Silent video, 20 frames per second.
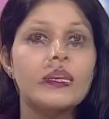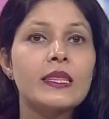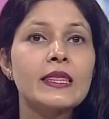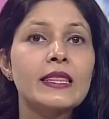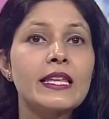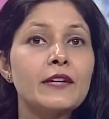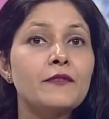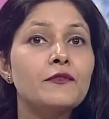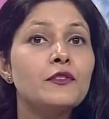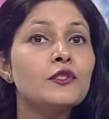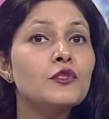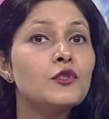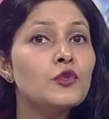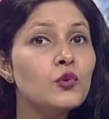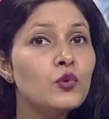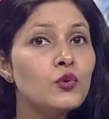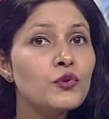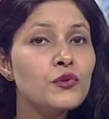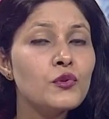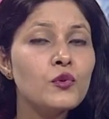There were
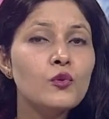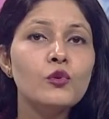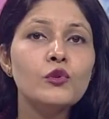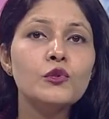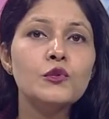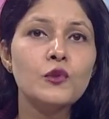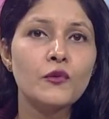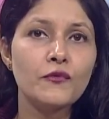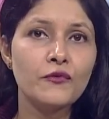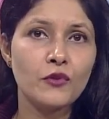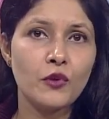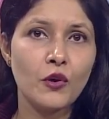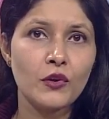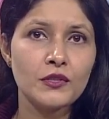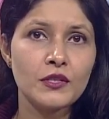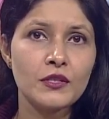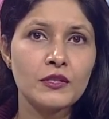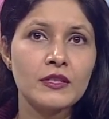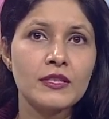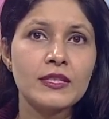two schools of
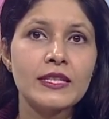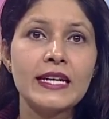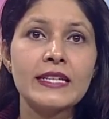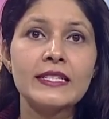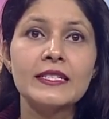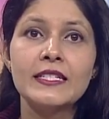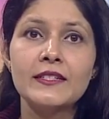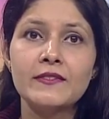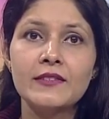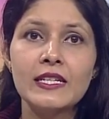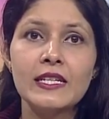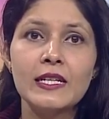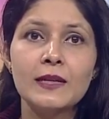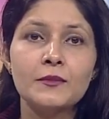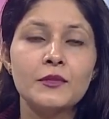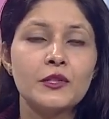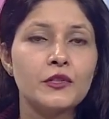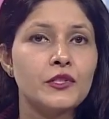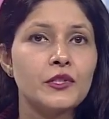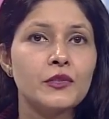thought that
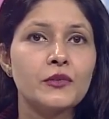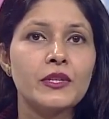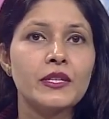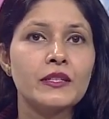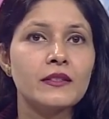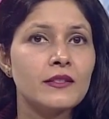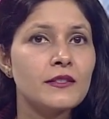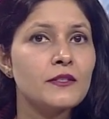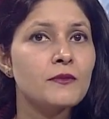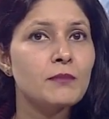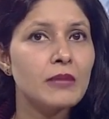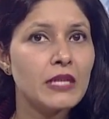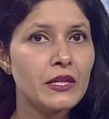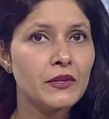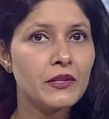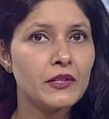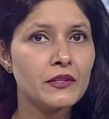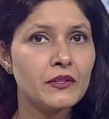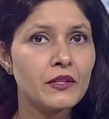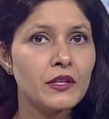developed during this
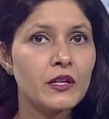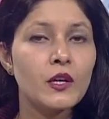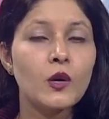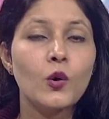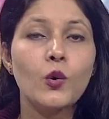period,